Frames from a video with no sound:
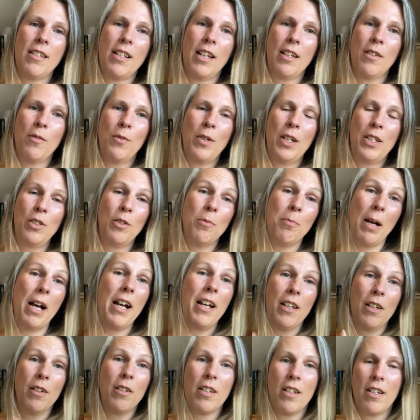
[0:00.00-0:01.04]
when you buy
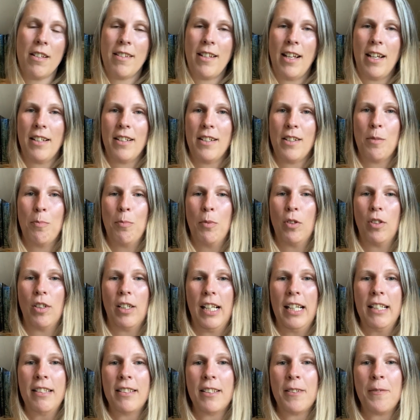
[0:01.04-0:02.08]
a Sandless
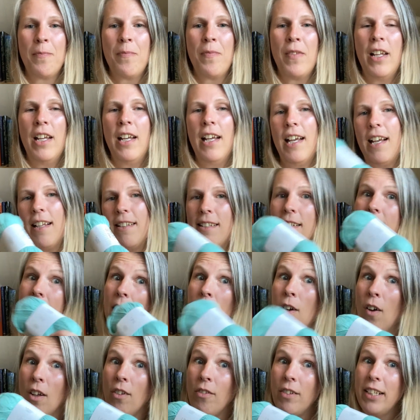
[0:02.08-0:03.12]
booklet. And since I
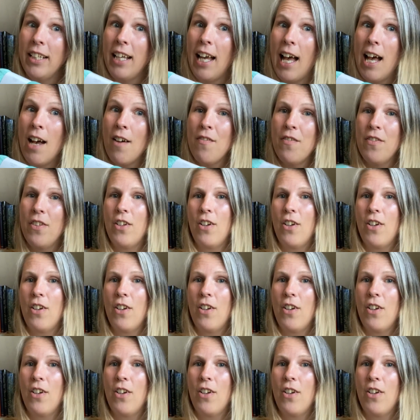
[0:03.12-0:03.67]
already have the